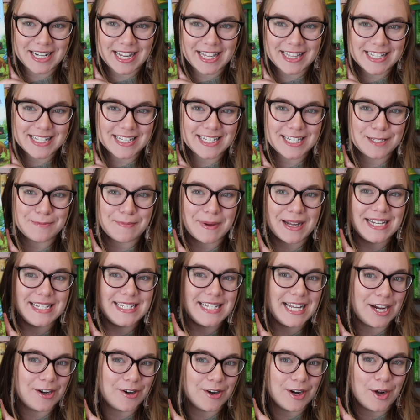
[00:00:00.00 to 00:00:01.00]
and this is by
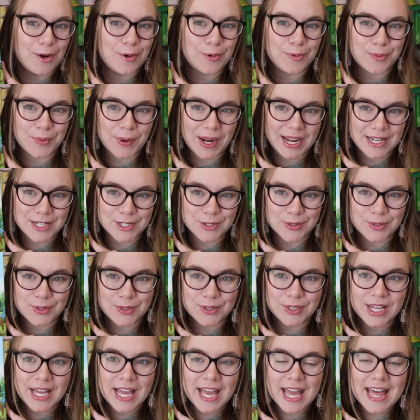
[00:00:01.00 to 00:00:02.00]
Tara
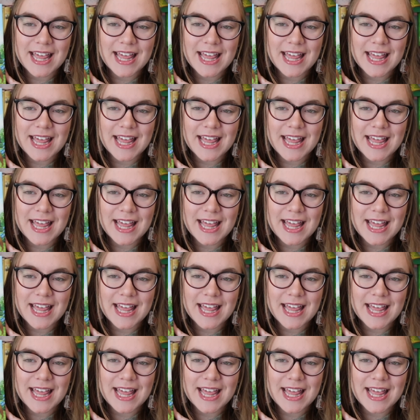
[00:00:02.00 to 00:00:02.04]
Randall.